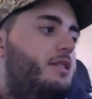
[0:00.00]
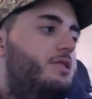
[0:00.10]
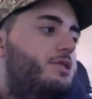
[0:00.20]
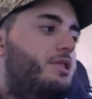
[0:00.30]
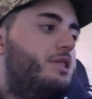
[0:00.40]

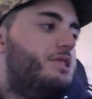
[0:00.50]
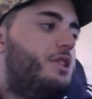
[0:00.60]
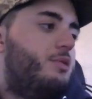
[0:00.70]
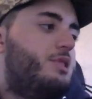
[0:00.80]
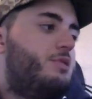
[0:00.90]
So that's
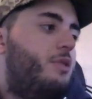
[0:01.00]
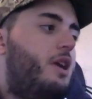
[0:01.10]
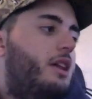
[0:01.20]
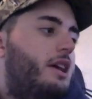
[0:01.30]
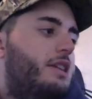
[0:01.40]
another reason why I
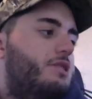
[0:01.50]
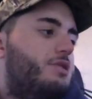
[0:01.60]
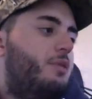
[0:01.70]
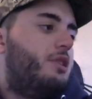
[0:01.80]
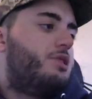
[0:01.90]
like it so
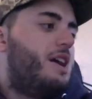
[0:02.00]
much.